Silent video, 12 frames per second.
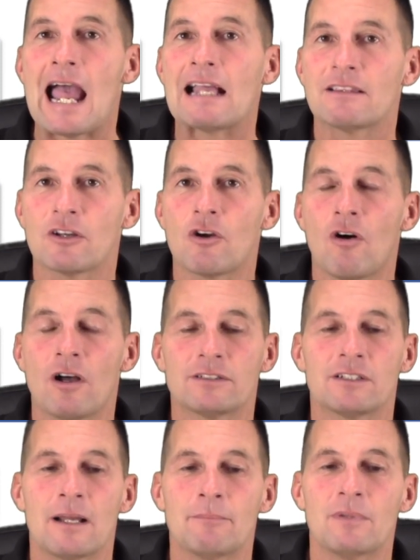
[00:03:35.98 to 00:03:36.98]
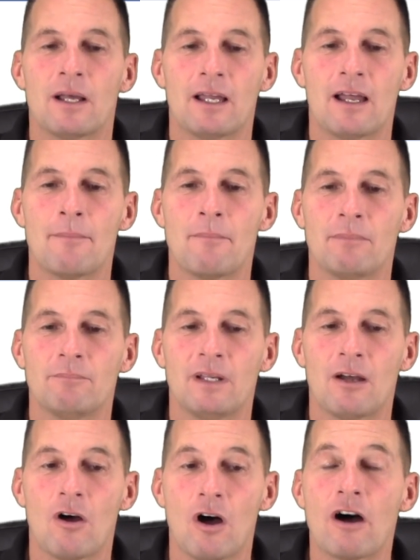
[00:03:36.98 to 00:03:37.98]
at the cost that I'm
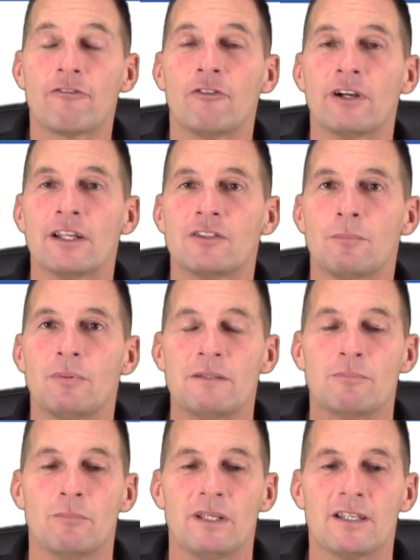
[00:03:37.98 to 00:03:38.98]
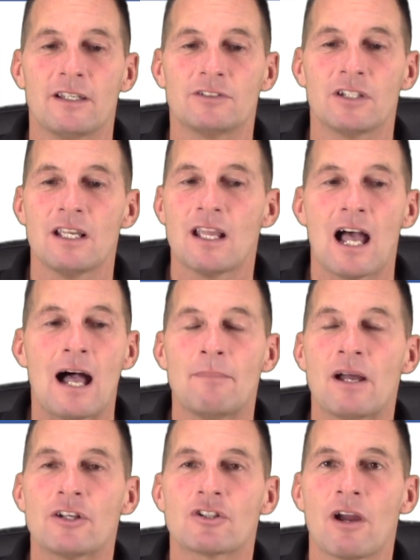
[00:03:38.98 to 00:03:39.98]
offering it to people, because I'm
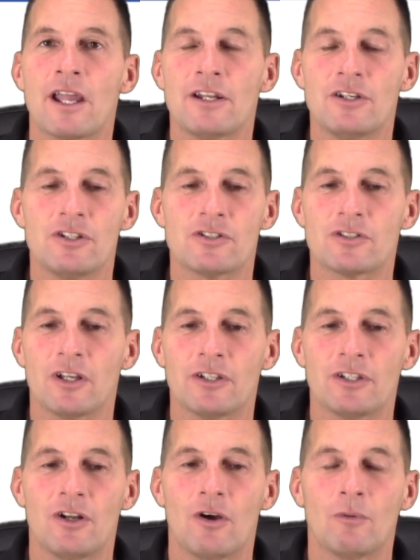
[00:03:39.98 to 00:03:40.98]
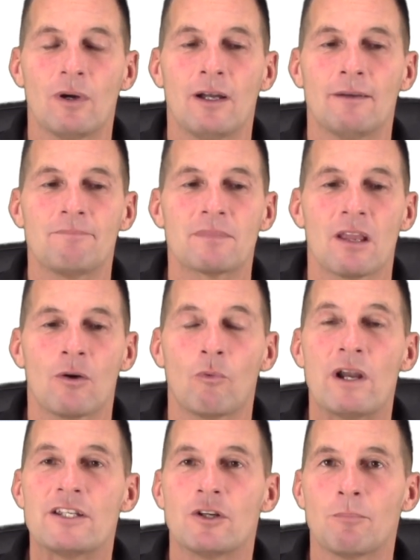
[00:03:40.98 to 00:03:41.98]
not trying to just
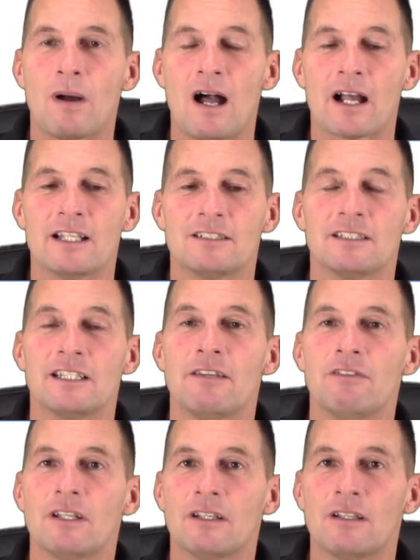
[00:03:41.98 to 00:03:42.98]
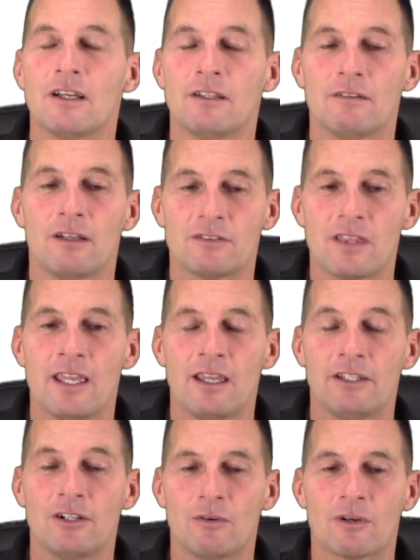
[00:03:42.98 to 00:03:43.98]
rake your pockets and give you a
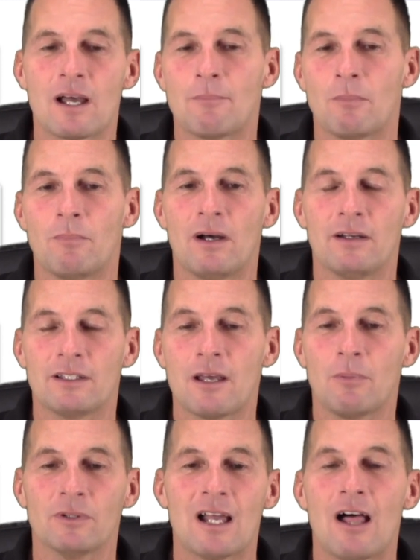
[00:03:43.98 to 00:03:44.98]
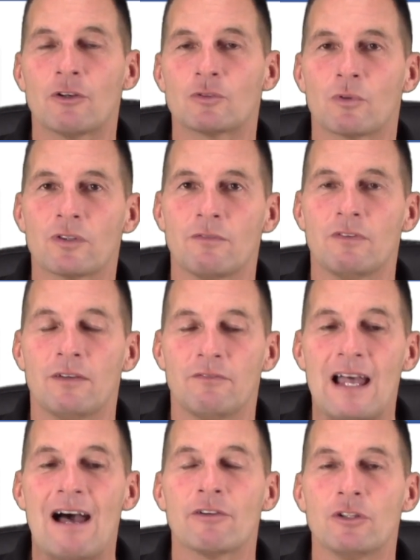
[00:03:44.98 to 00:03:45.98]
thing, a couple dollars worth of
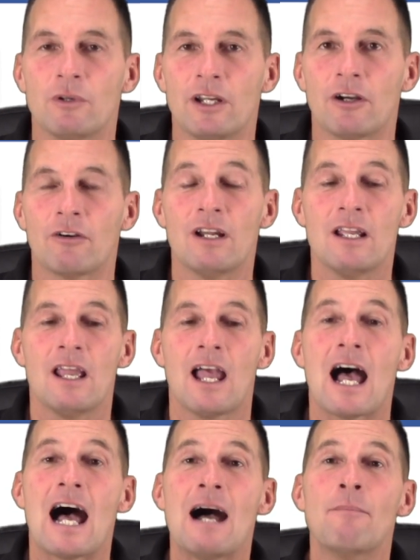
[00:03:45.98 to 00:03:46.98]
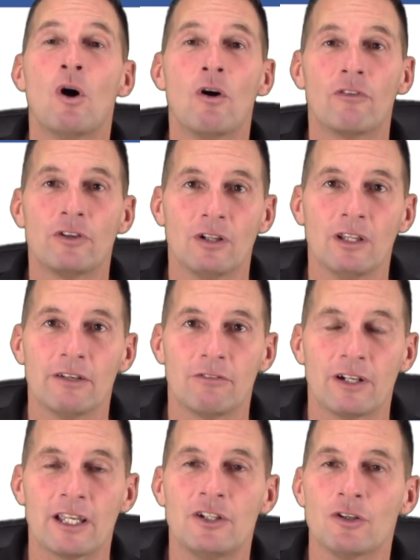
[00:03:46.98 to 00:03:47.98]
value here. I'm over
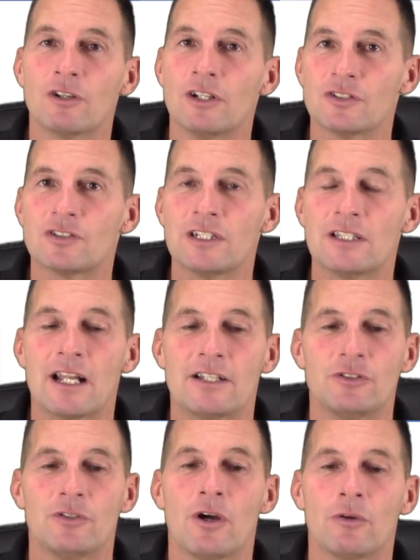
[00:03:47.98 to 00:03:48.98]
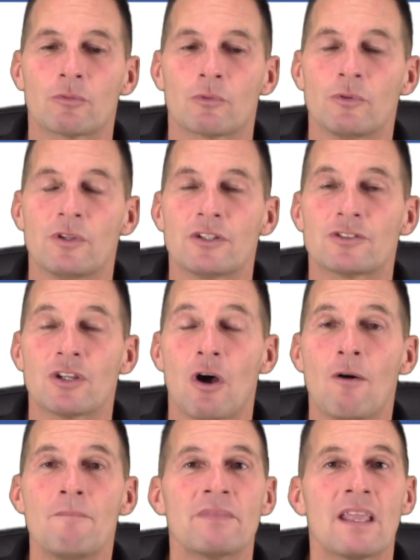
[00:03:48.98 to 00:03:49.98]
delivering, and you're going to see that as you go through this.
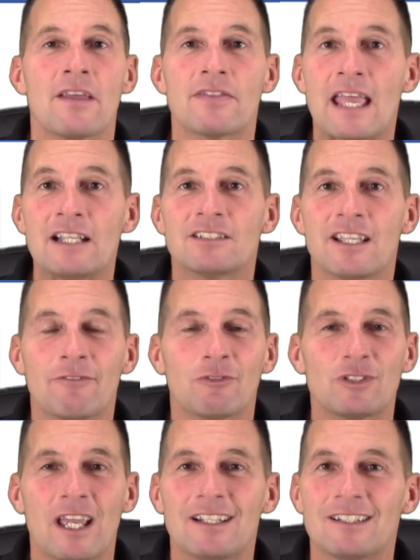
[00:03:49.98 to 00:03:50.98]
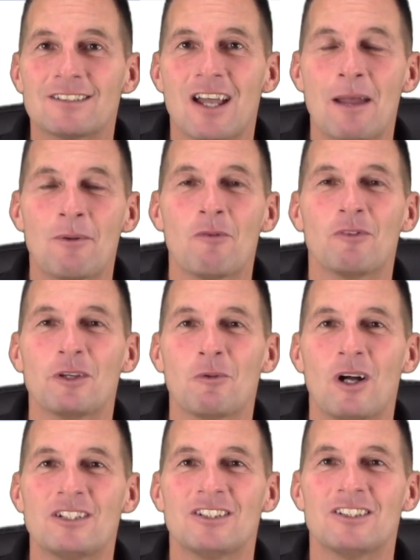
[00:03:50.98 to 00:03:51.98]
So thanks again for taking the time. Hopefully you
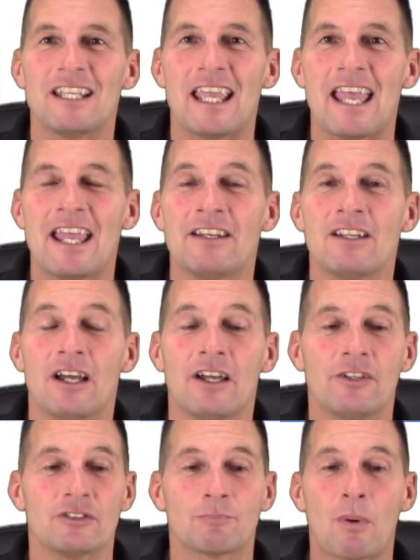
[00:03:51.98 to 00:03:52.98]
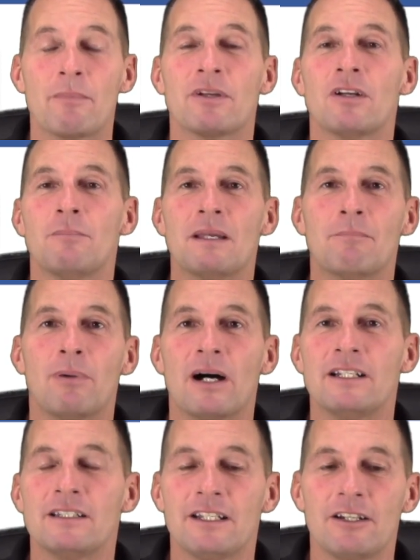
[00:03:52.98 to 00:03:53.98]
watch it to the end. There's probably going to be a
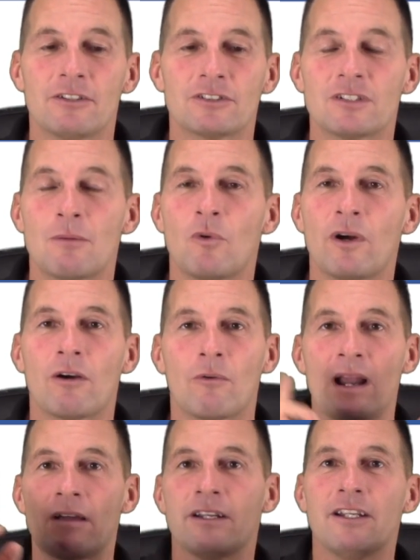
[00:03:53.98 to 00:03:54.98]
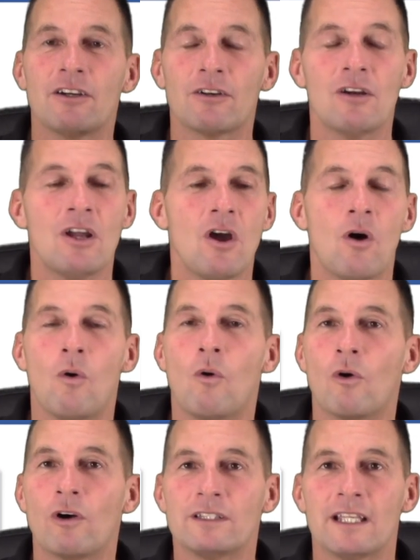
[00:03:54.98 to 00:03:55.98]
button here somewhere around here,
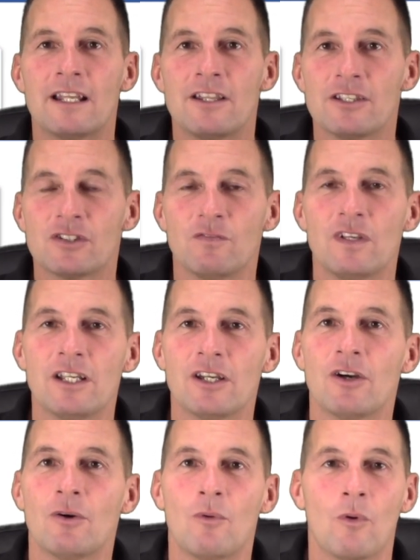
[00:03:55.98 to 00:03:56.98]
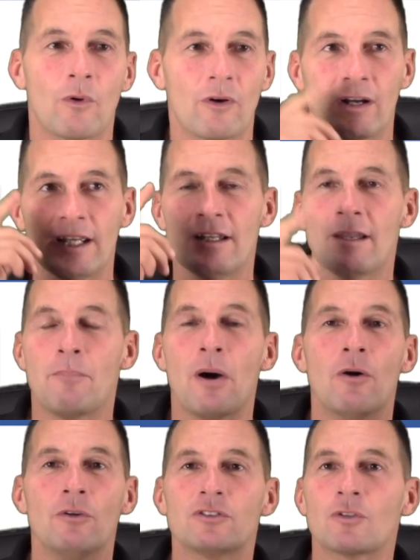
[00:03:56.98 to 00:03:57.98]
or at the end of this video, or in the
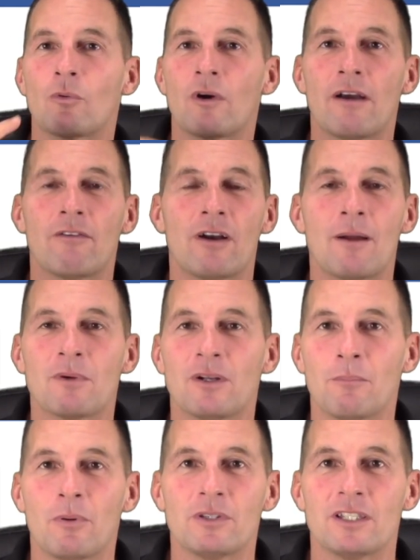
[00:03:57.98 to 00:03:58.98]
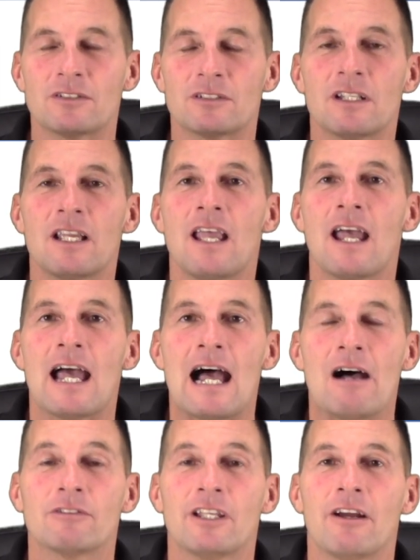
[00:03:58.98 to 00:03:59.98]
post, or wherever I'm going to put this
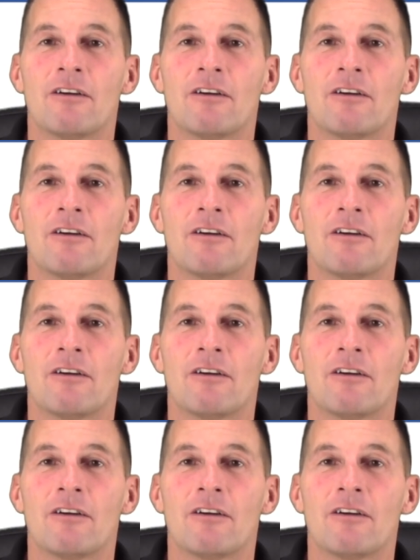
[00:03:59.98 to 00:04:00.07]
out